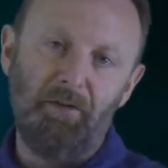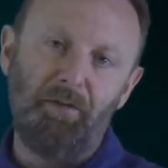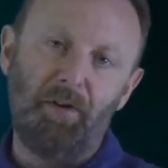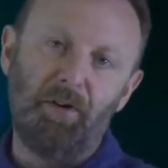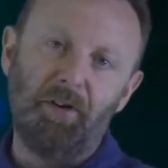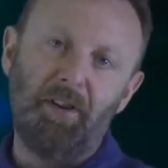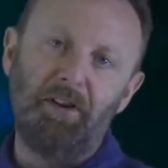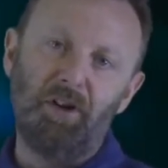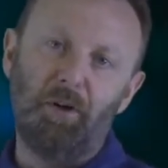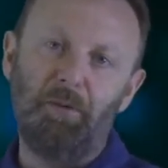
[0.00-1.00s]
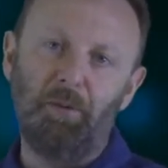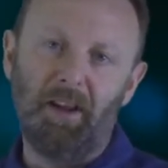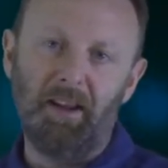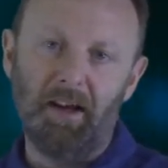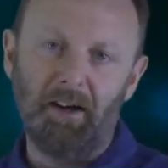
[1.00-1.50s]
for the jobs
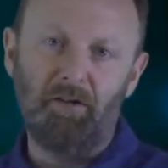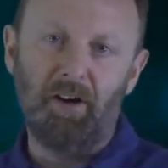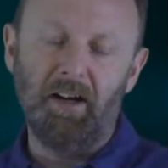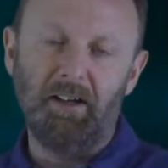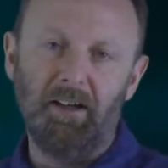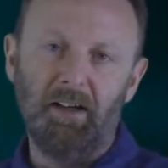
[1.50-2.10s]
within that grade?